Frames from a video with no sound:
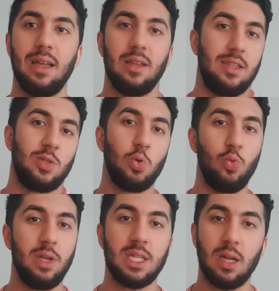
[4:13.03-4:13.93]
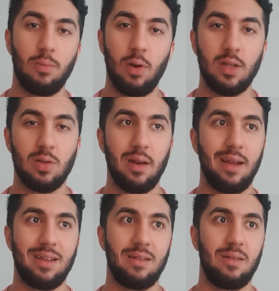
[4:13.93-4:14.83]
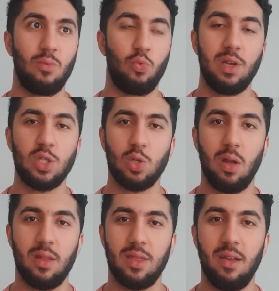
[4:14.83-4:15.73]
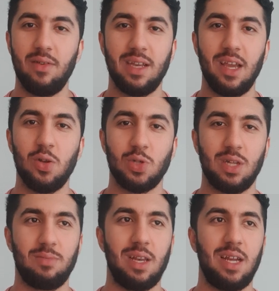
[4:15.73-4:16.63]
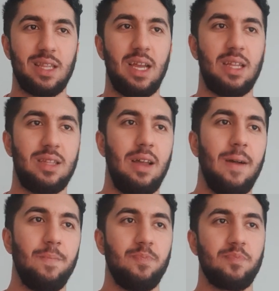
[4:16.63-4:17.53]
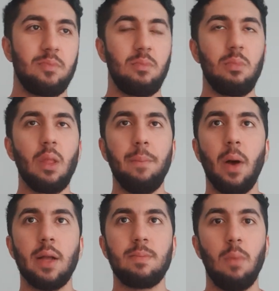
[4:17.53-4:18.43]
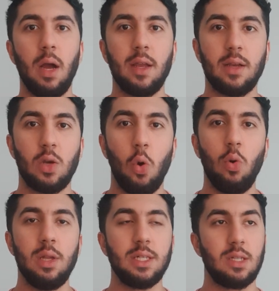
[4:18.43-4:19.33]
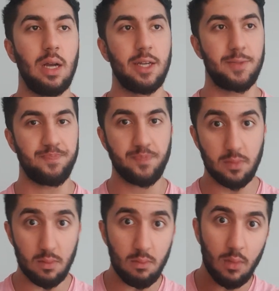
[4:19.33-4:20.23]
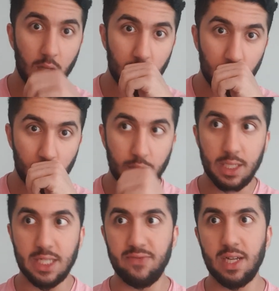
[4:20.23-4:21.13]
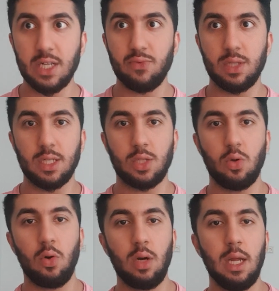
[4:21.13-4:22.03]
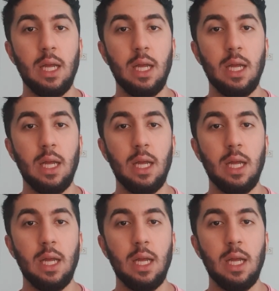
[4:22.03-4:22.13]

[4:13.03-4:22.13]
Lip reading: in 2 weeks, I'm going to reach a 30K or something like that. But my goal is to do 6 figures with this store.